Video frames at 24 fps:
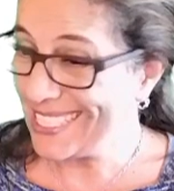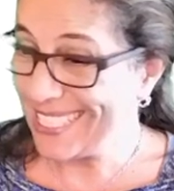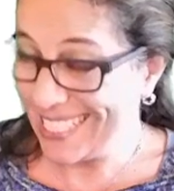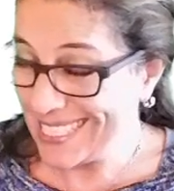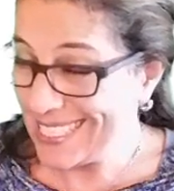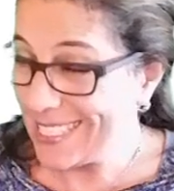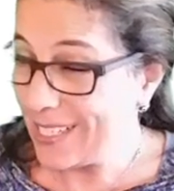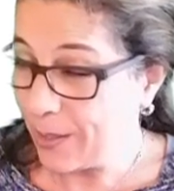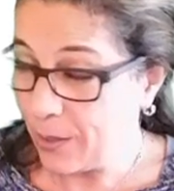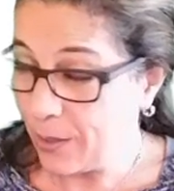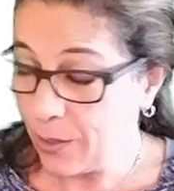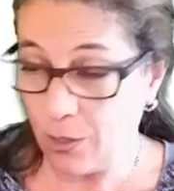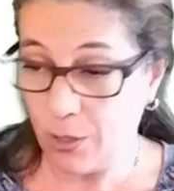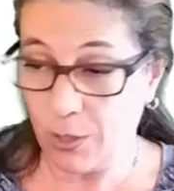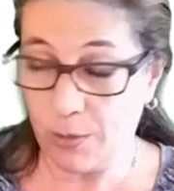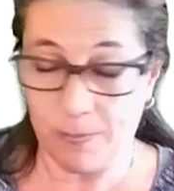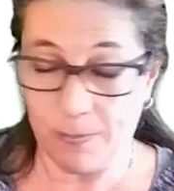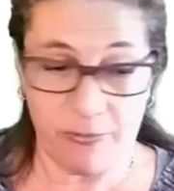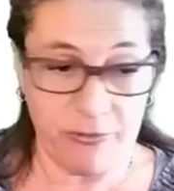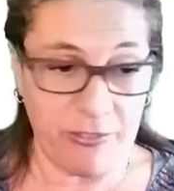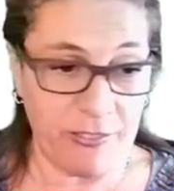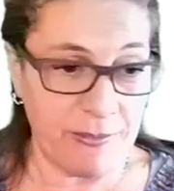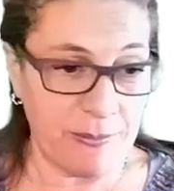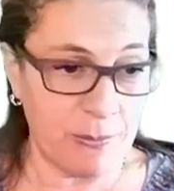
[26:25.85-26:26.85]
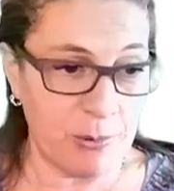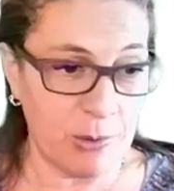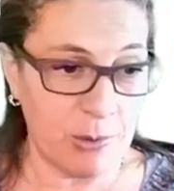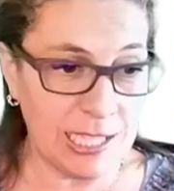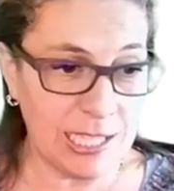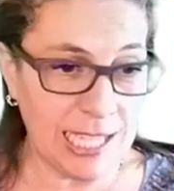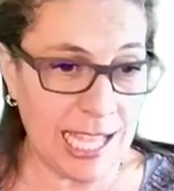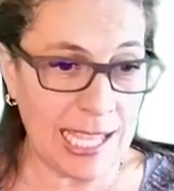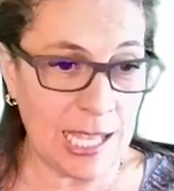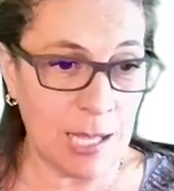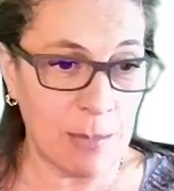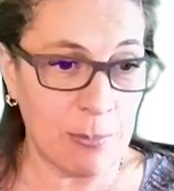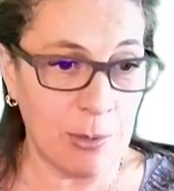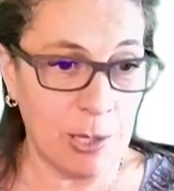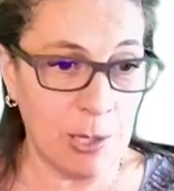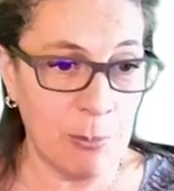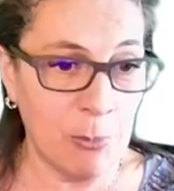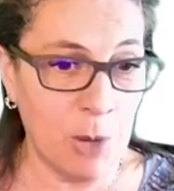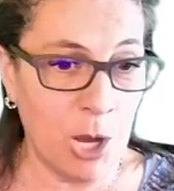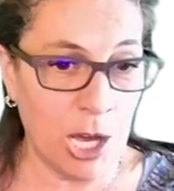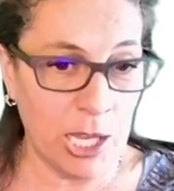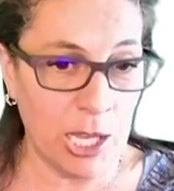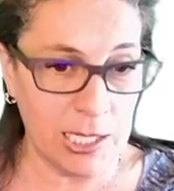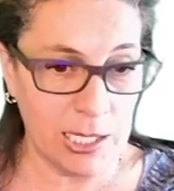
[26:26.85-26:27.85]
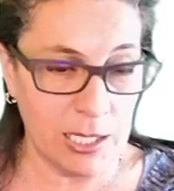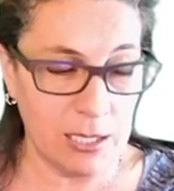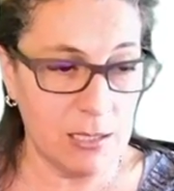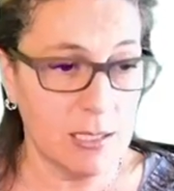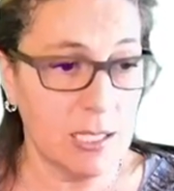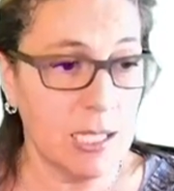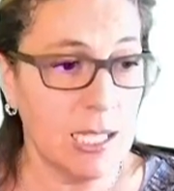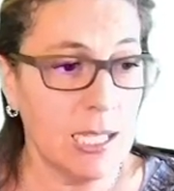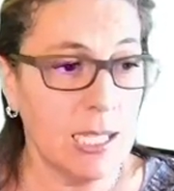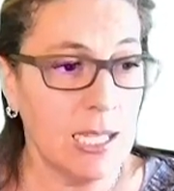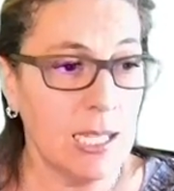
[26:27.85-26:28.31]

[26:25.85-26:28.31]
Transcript: is a good reliable model.